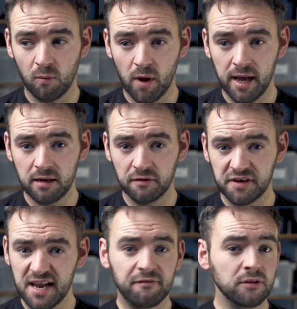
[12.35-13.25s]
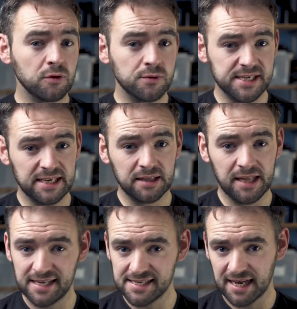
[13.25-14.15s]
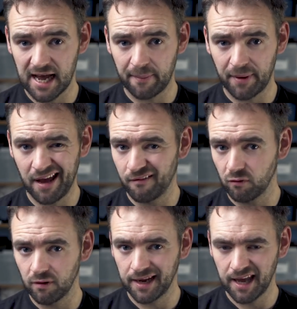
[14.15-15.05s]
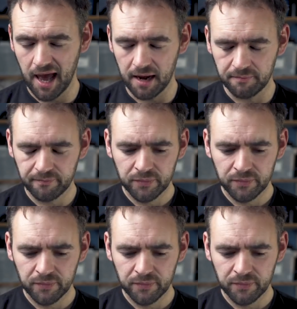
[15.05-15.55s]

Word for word: a way of never losing a lens cap ever again.